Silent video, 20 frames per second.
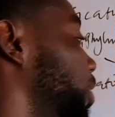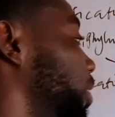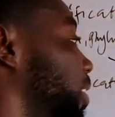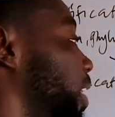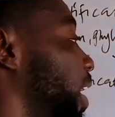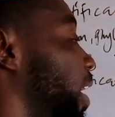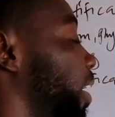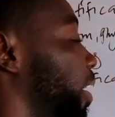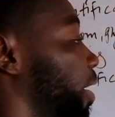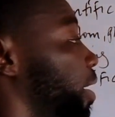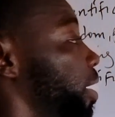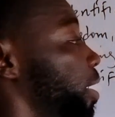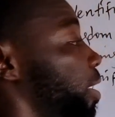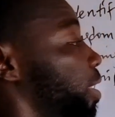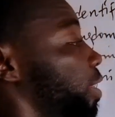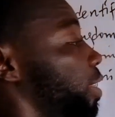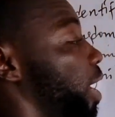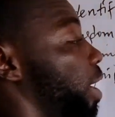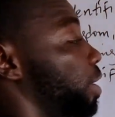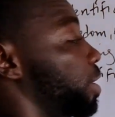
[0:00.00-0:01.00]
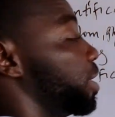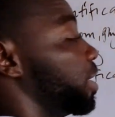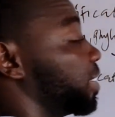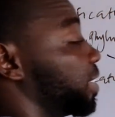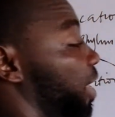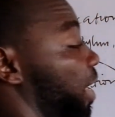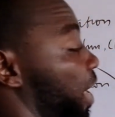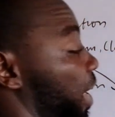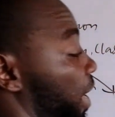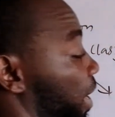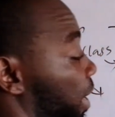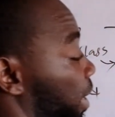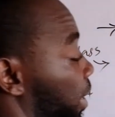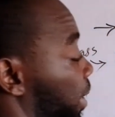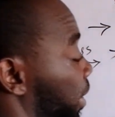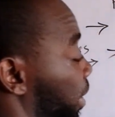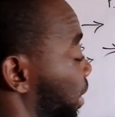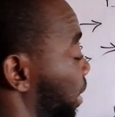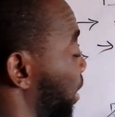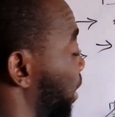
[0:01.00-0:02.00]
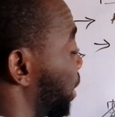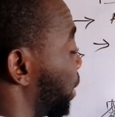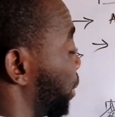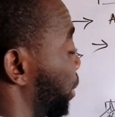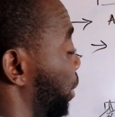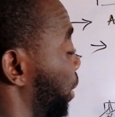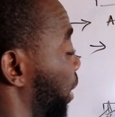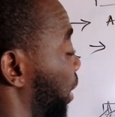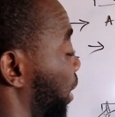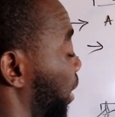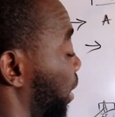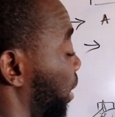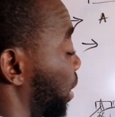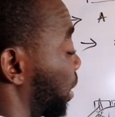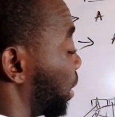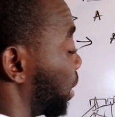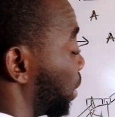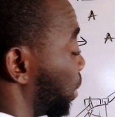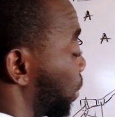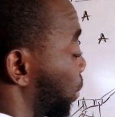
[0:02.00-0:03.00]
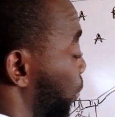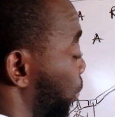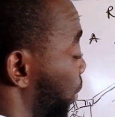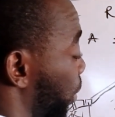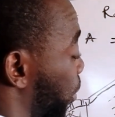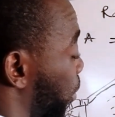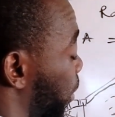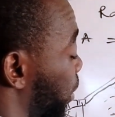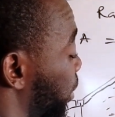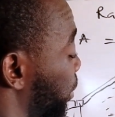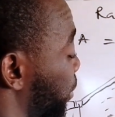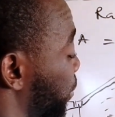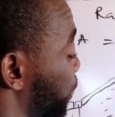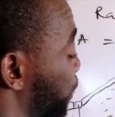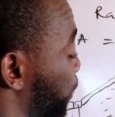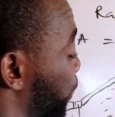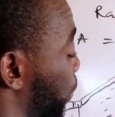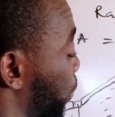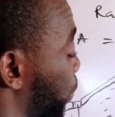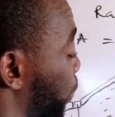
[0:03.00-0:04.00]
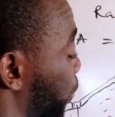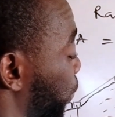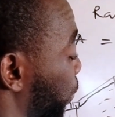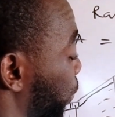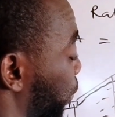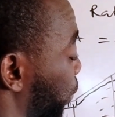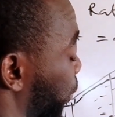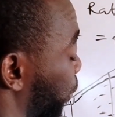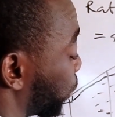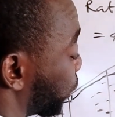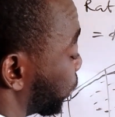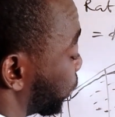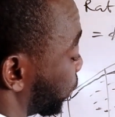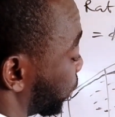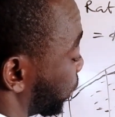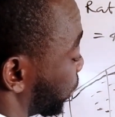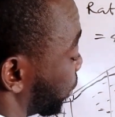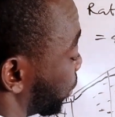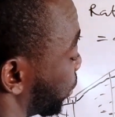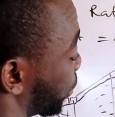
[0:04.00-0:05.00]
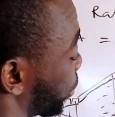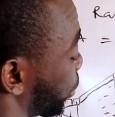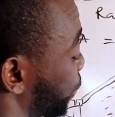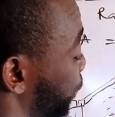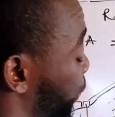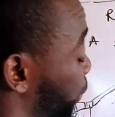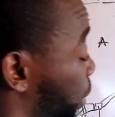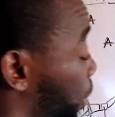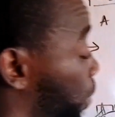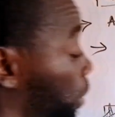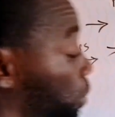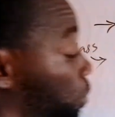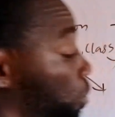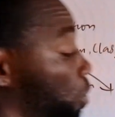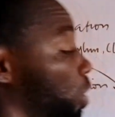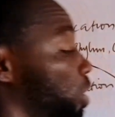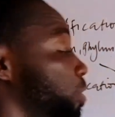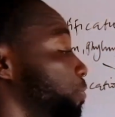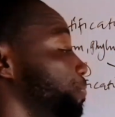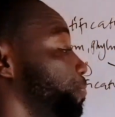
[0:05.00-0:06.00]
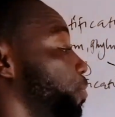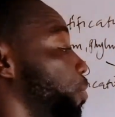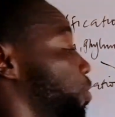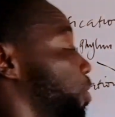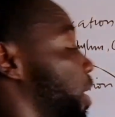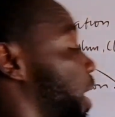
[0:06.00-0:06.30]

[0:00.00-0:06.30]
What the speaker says: the thigh. Now, this hair here, we call it the fore. If you don't want to call it fore, you